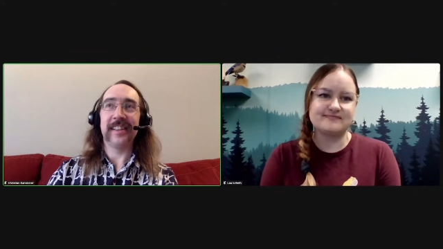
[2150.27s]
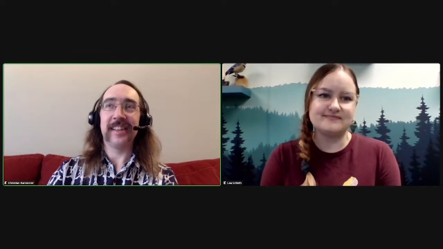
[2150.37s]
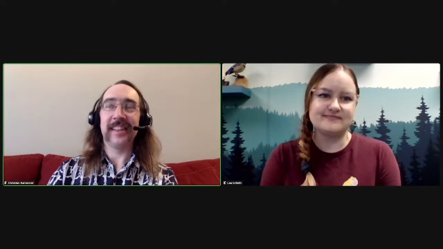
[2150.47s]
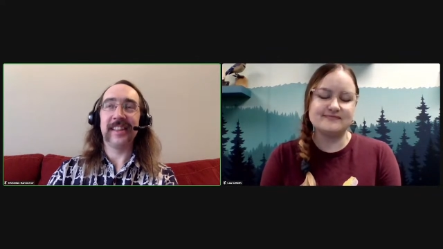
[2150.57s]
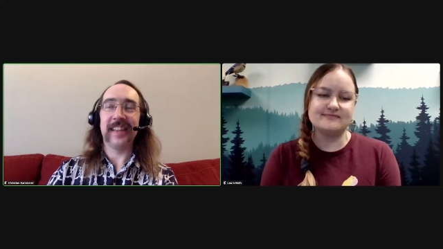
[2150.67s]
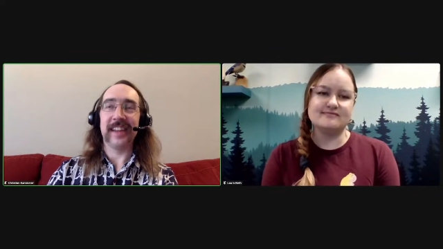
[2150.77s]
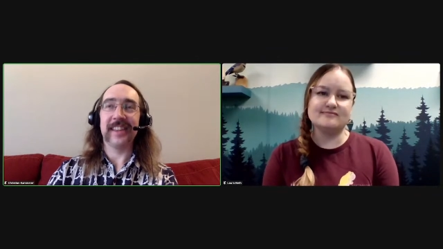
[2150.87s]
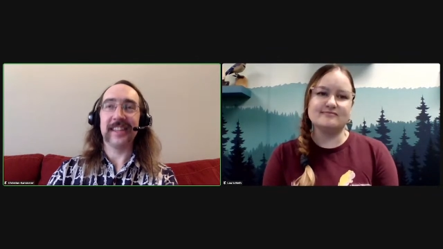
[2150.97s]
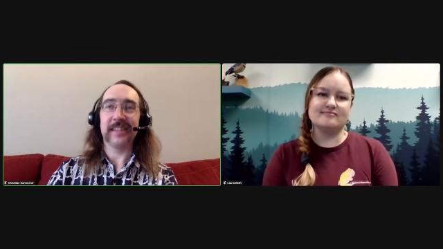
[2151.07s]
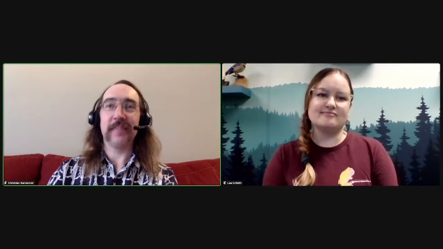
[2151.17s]
Speaker 1: like
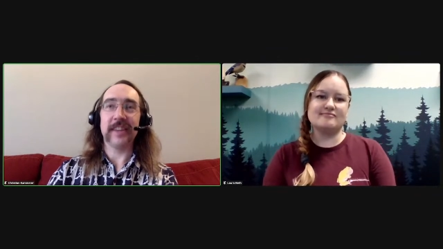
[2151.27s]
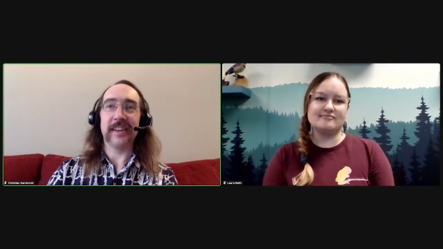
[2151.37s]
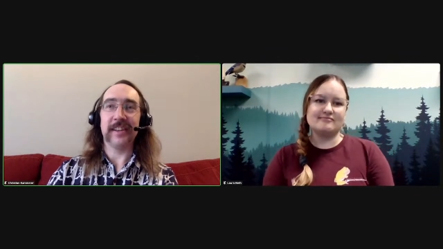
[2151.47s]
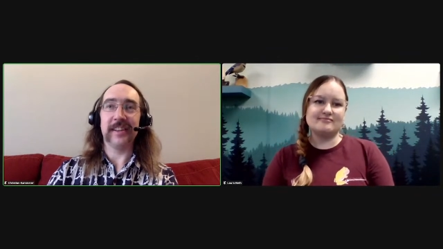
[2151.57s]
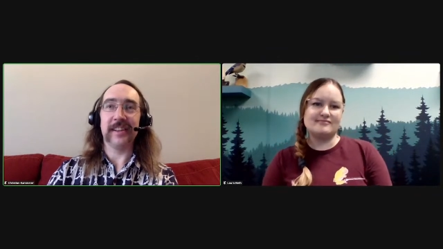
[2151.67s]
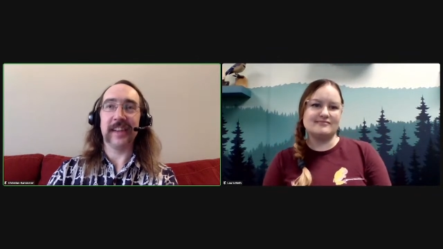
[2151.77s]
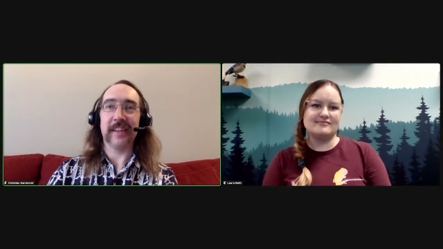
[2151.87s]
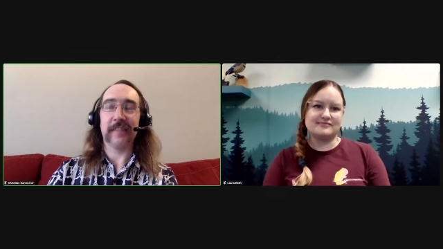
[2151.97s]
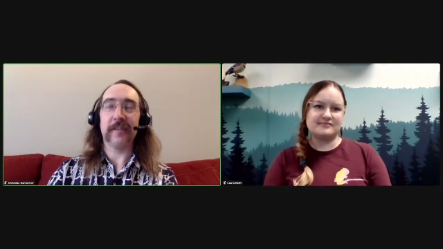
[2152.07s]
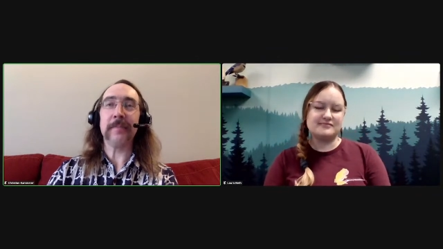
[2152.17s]
this field like
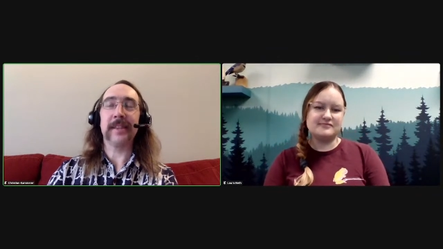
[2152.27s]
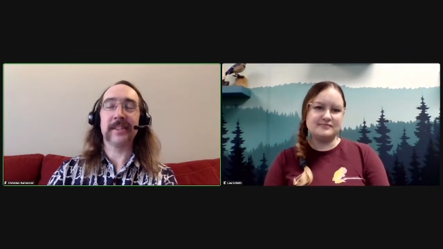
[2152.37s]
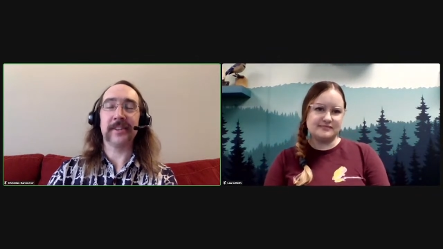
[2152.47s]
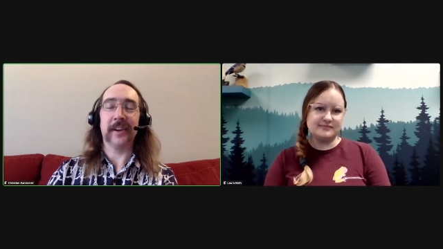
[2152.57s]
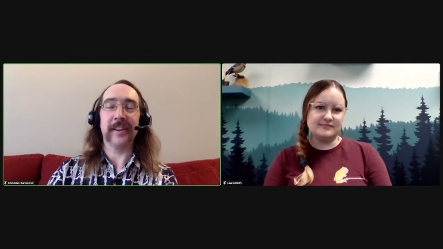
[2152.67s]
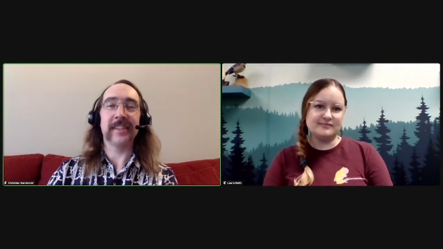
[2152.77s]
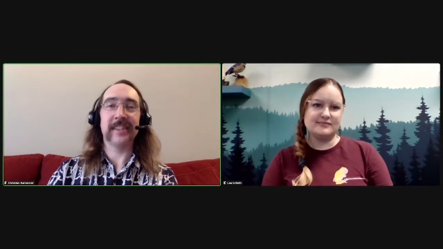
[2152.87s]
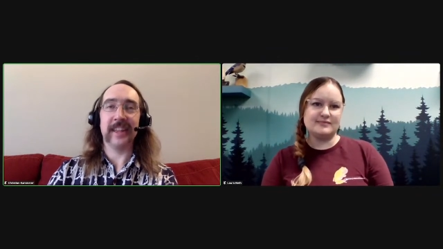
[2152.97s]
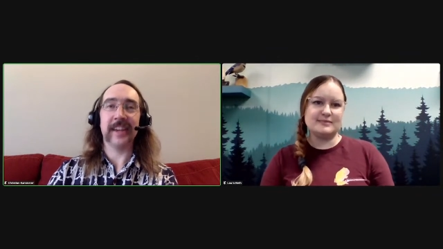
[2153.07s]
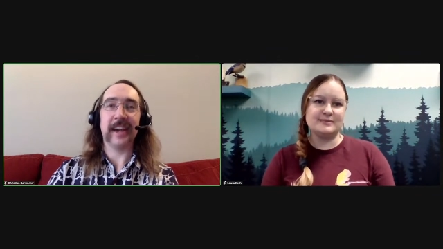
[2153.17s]
from the start let's
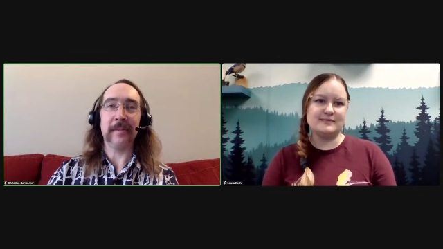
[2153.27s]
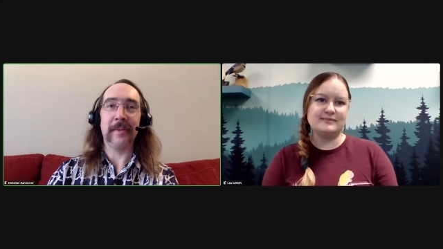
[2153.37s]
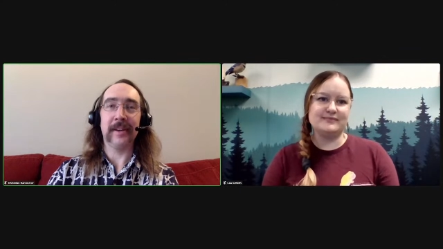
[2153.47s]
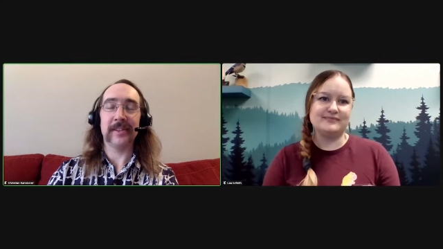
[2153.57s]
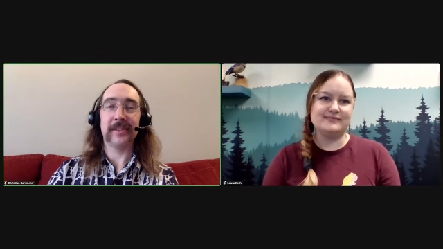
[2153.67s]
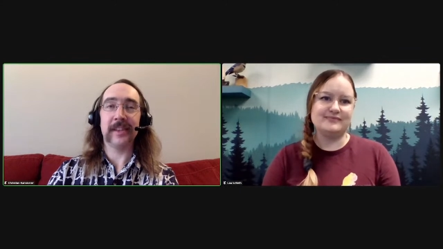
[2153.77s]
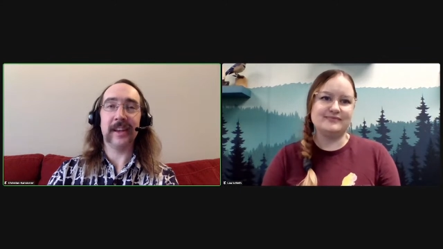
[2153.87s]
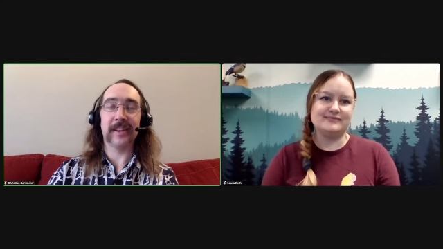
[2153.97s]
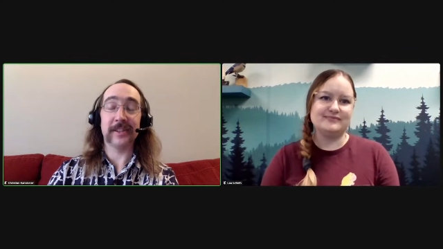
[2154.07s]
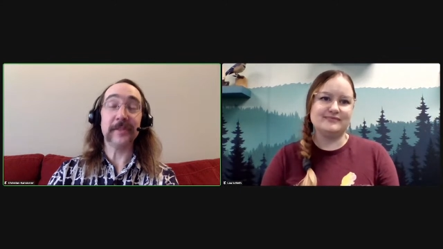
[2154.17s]
say like i'm a, a
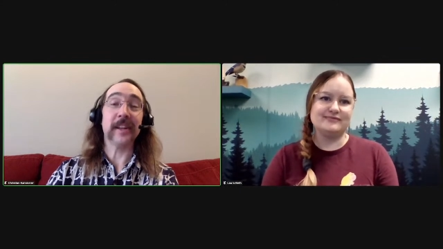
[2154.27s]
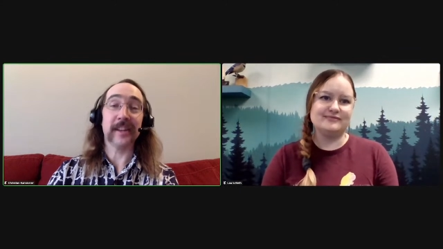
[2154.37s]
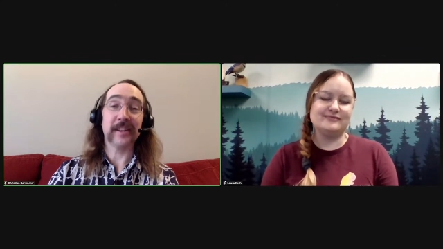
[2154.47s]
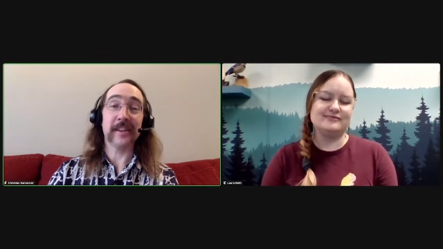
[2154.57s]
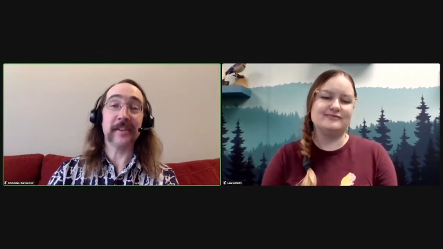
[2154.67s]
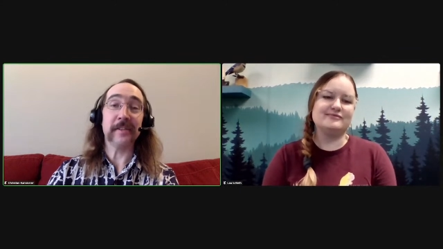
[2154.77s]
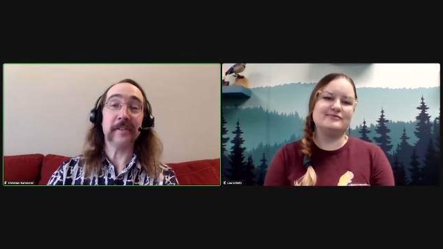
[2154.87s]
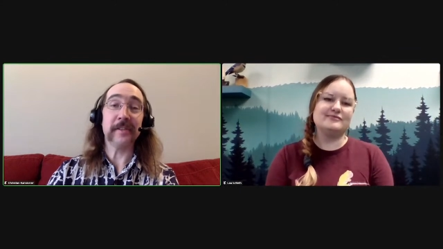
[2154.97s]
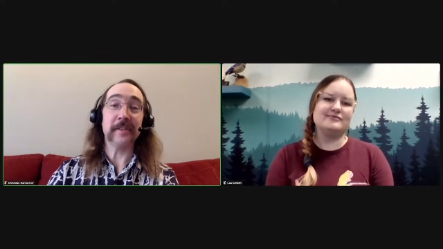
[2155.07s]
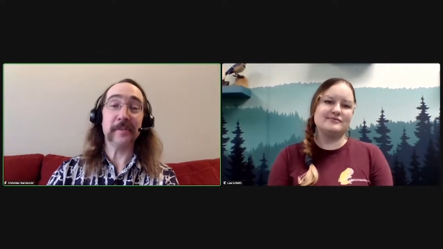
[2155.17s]
student
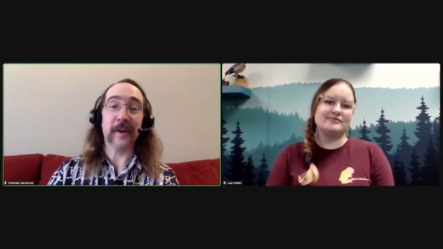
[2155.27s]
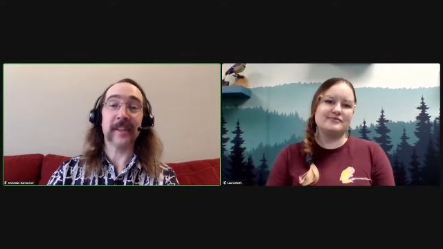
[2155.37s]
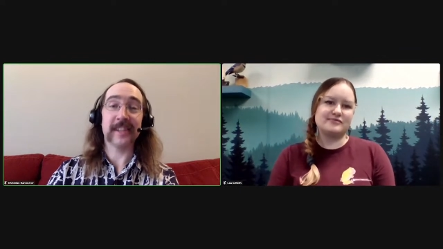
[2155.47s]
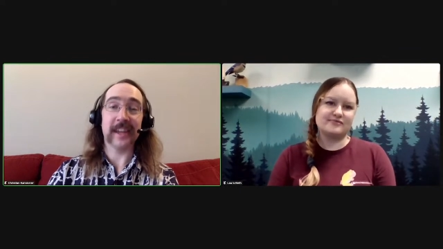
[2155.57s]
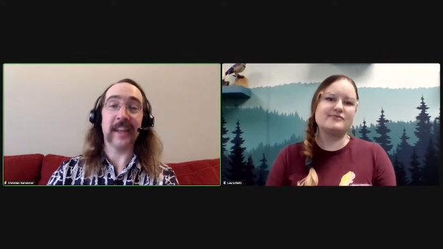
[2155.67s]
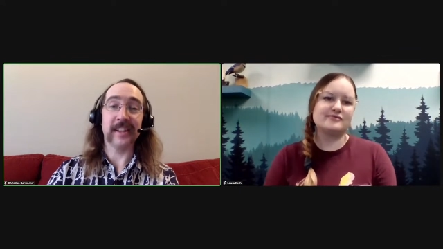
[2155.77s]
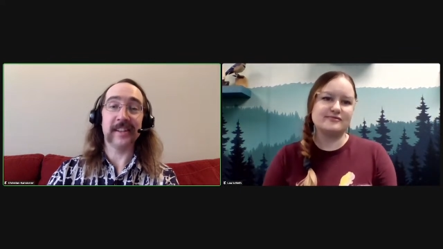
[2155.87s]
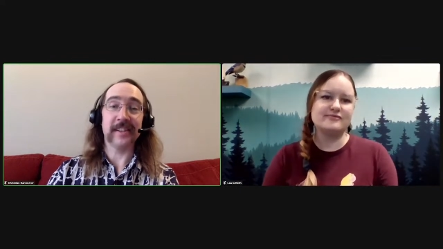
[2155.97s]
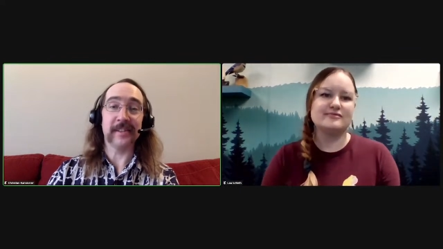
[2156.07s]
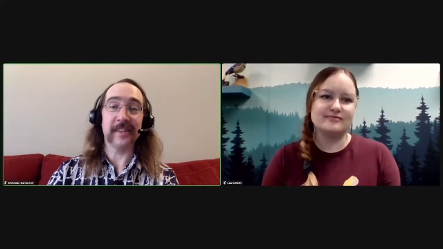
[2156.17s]
who wants to get
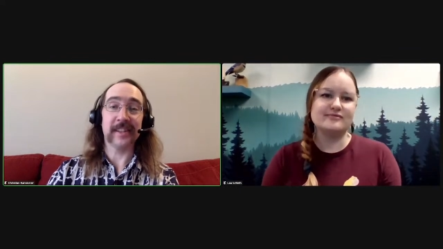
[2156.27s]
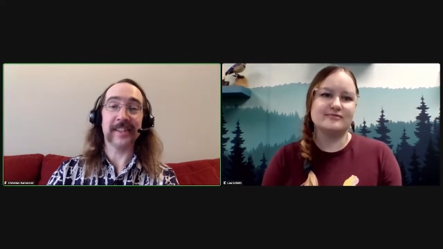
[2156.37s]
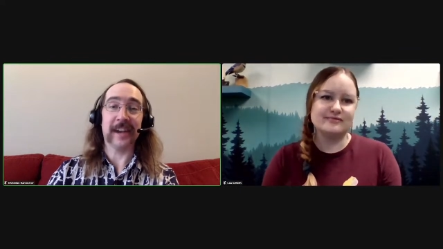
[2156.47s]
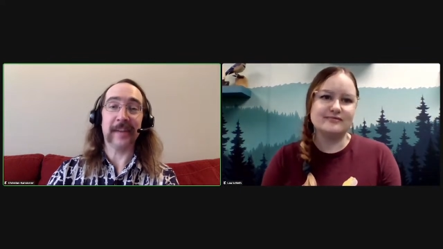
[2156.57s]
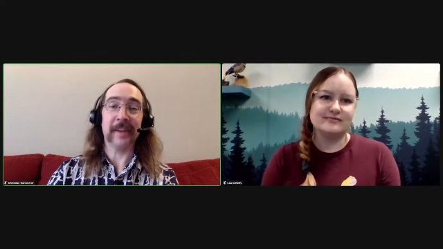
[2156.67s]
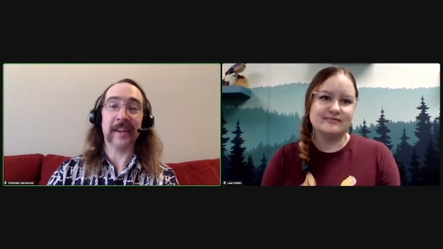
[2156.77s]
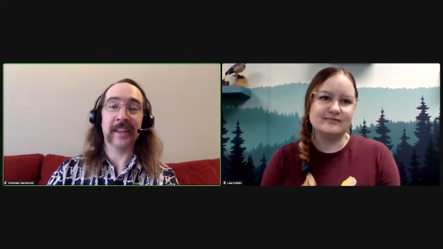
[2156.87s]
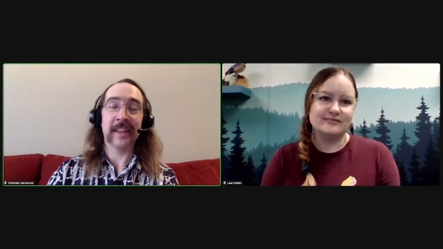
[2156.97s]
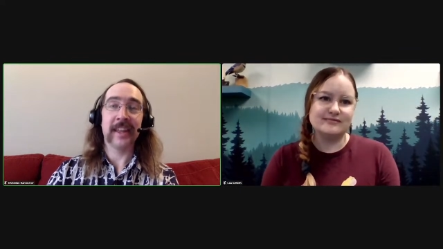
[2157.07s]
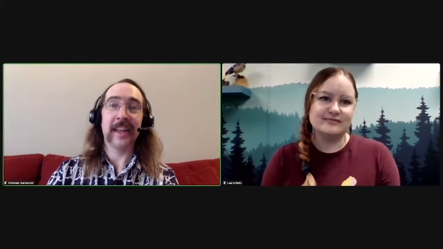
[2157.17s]
into this topic
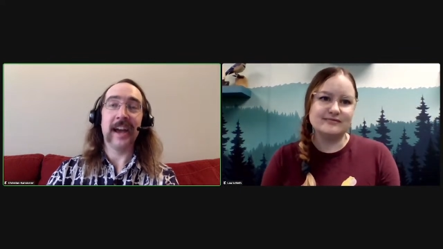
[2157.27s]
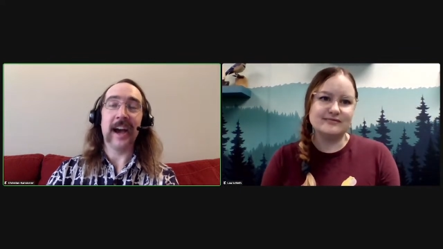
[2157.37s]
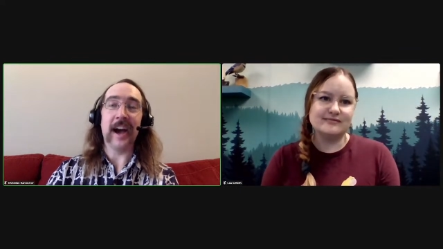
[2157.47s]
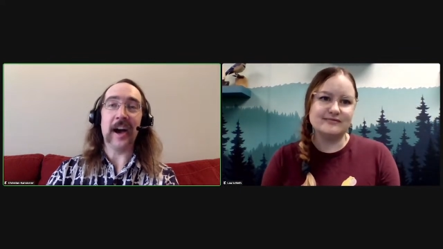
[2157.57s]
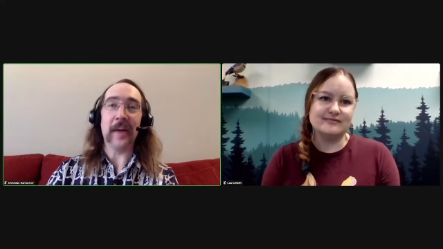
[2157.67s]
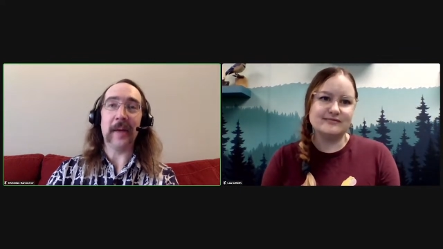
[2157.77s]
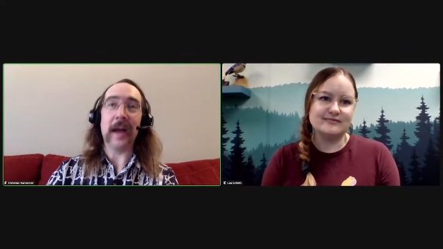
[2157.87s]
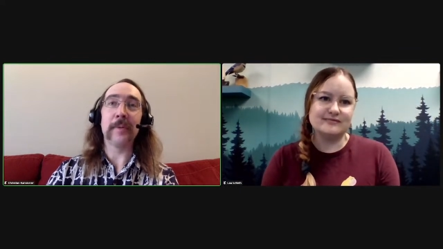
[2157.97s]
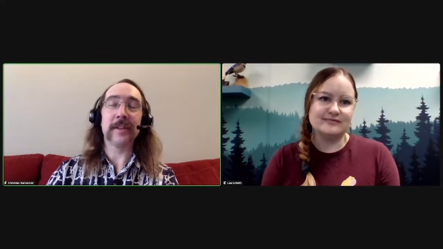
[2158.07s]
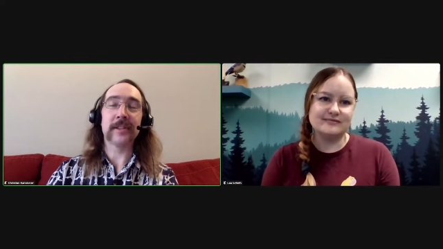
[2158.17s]
um,
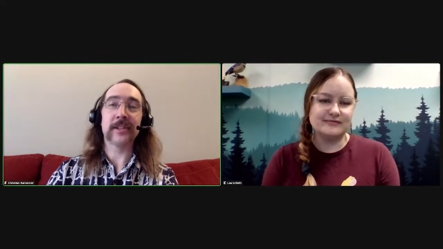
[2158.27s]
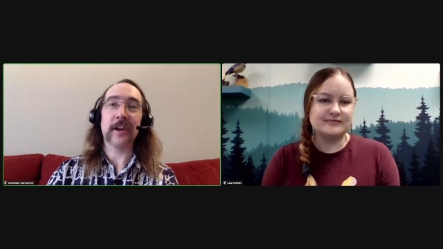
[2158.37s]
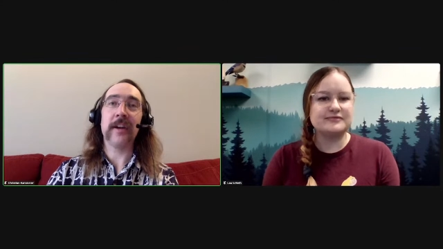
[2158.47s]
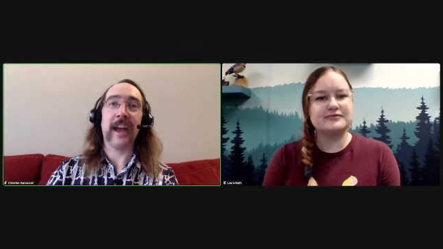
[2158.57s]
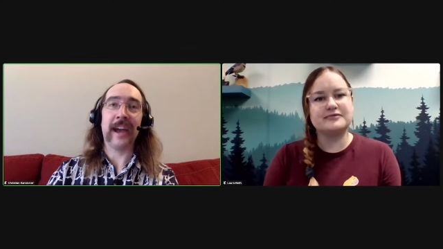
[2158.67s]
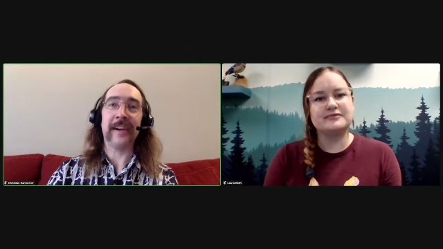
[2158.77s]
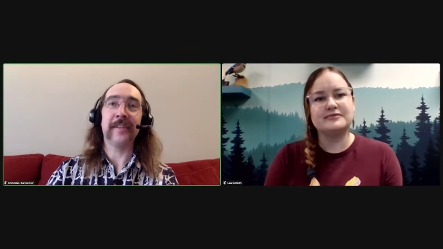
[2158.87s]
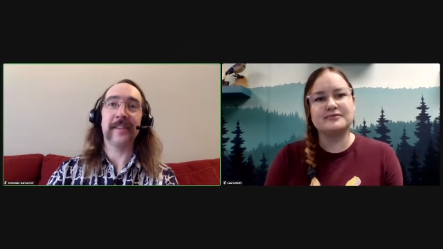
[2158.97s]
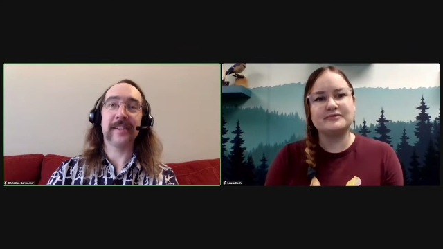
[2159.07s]
i would start out